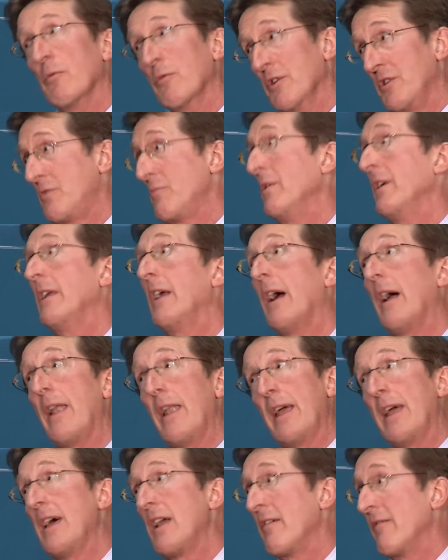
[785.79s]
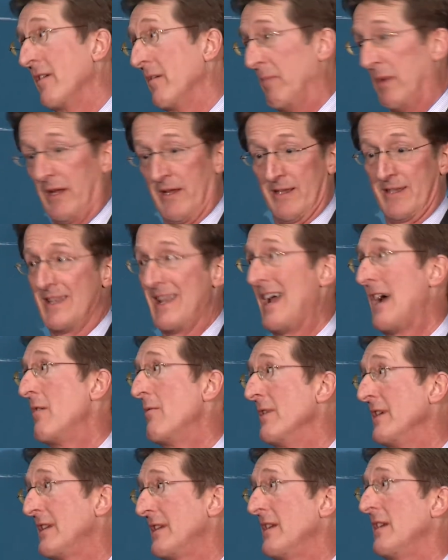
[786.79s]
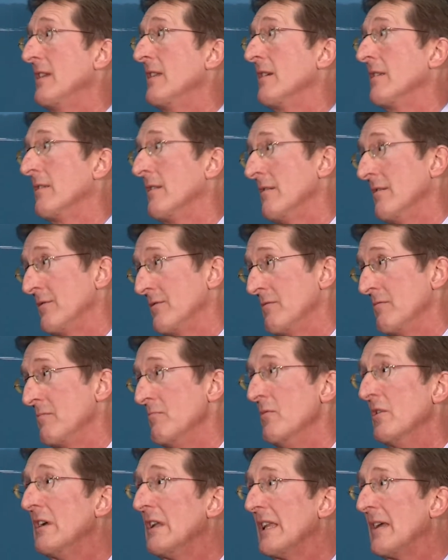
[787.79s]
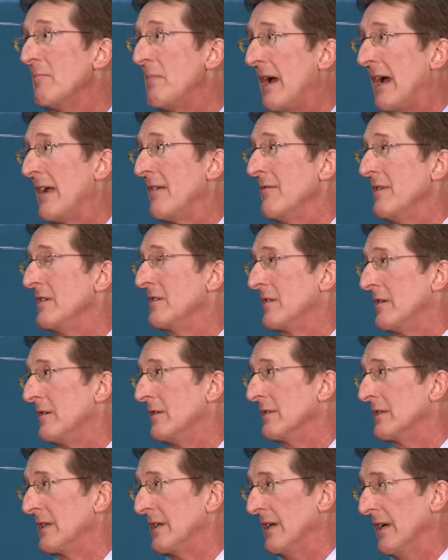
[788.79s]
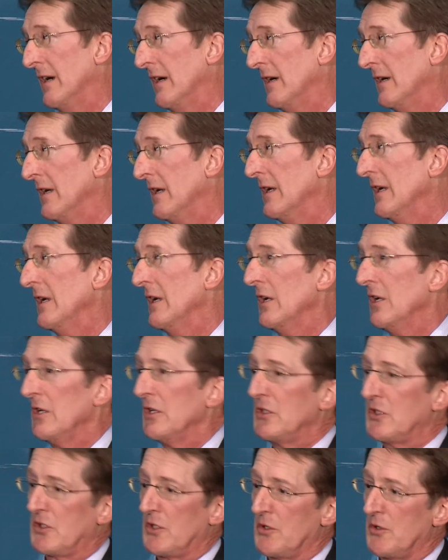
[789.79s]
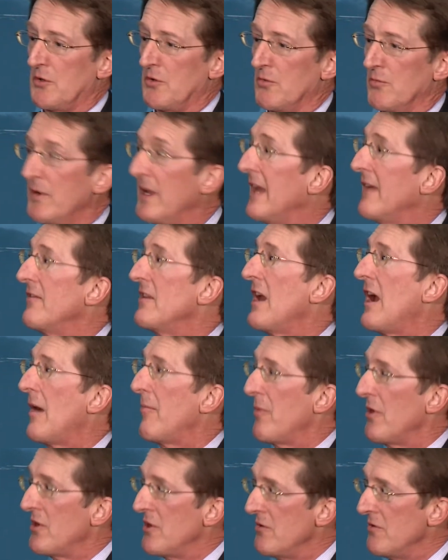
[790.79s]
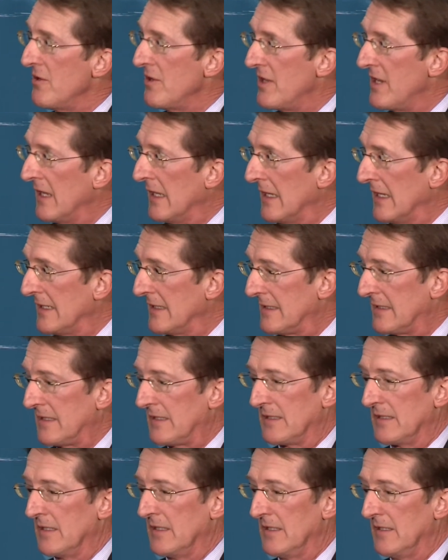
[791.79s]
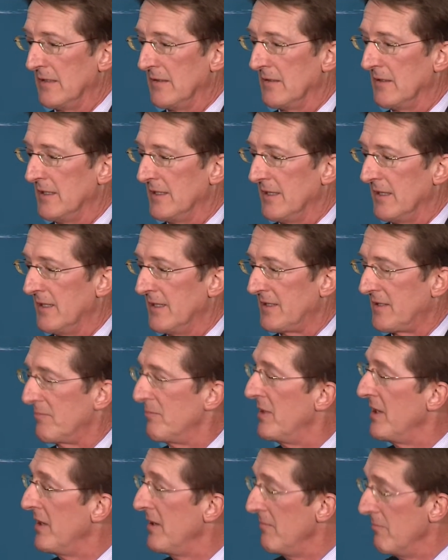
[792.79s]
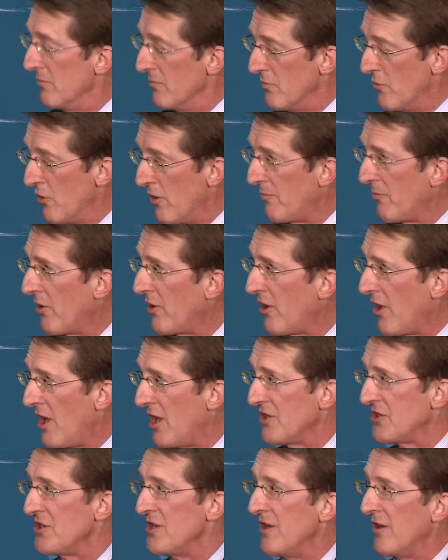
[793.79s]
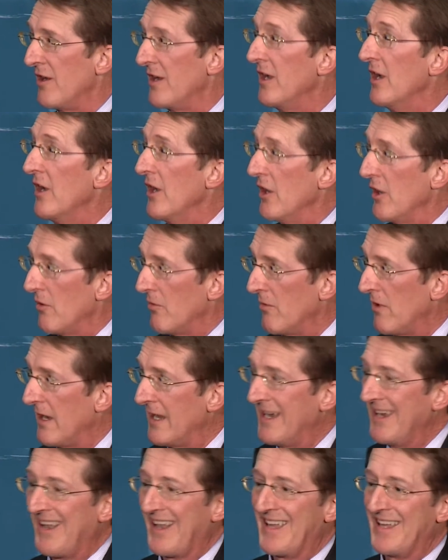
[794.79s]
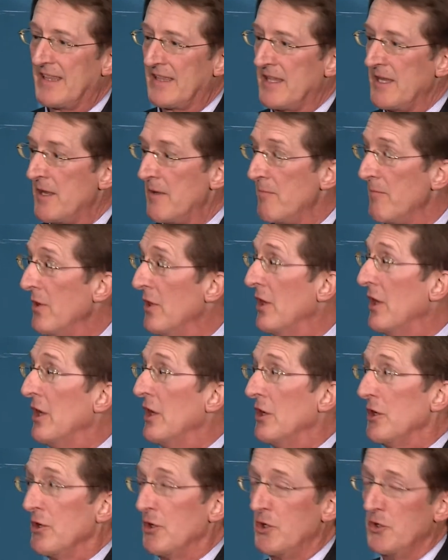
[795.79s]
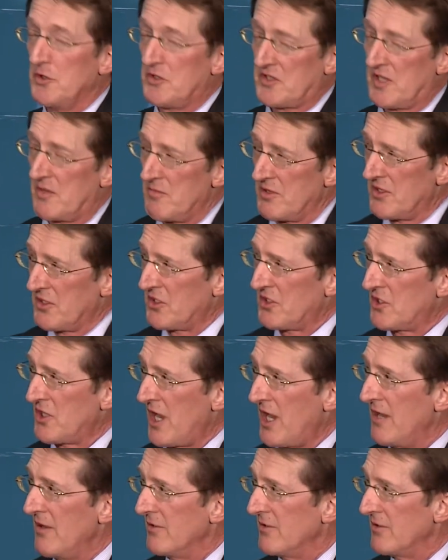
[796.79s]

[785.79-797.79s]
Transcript: wished we'd gotten ahead of it, because now we see that there's really bad results here. So we have the opportunity, let's be more precautionary, regulate them, use some of the